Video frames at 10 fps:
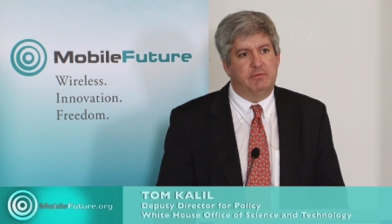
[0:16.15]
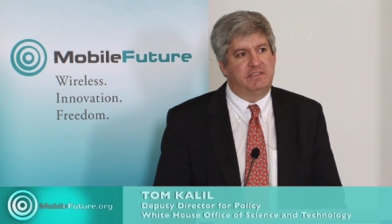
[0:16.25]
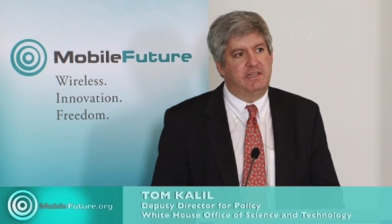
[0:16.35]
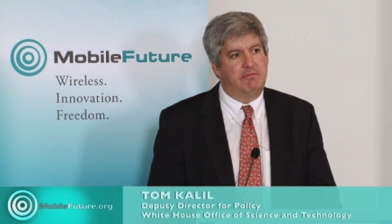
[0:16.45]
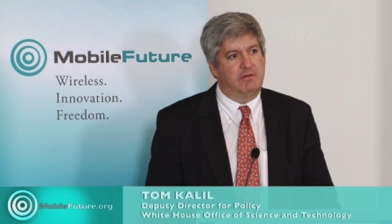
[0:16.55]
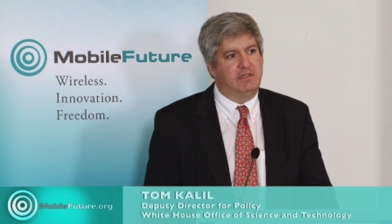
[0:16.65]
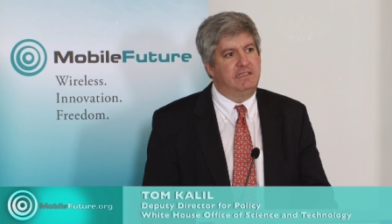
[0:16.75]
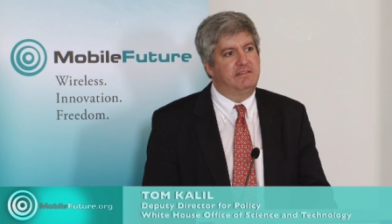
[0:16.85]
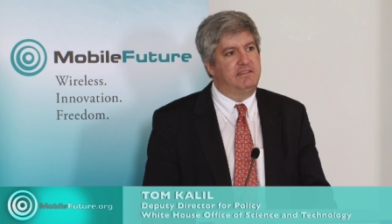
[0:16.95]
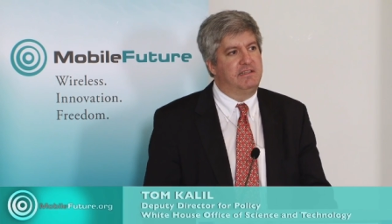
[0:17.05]
which he
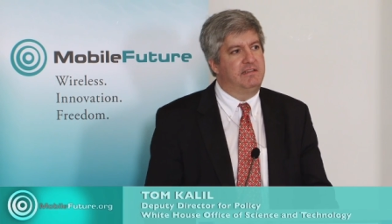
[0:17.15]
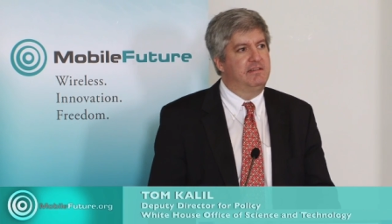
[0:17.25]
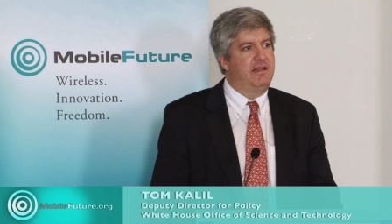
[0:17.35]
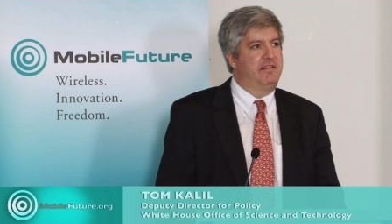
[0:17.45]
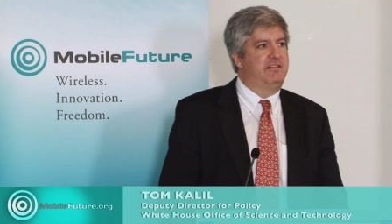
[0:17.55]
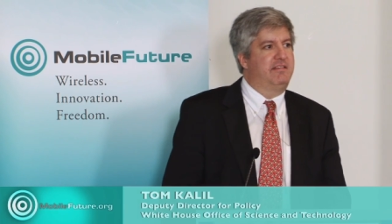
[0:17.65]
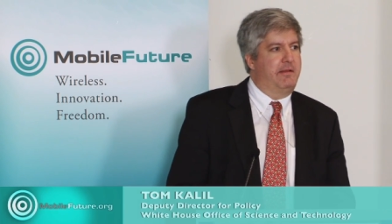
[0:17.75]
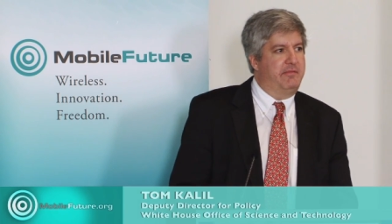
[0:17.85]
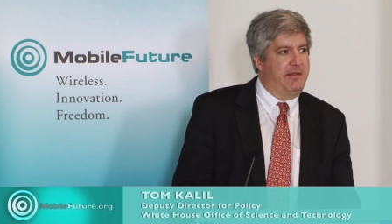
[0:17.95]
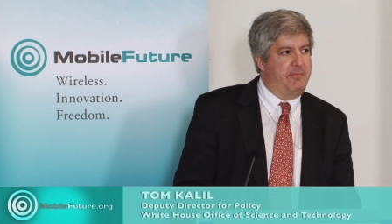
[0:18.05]
released in
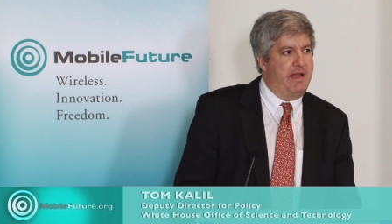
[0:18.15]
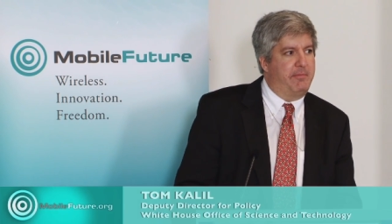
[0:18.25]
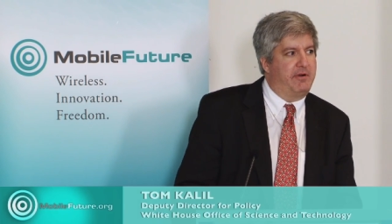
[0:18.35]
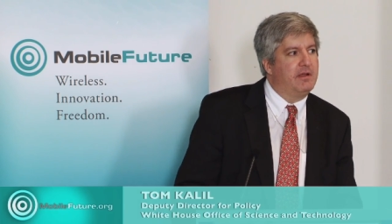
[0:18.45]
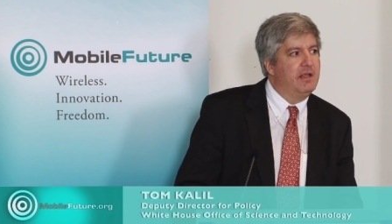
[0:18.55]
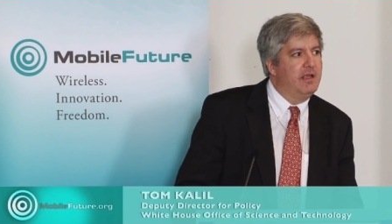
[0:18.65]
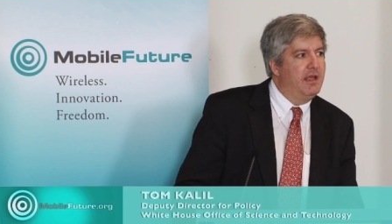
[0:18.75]
September,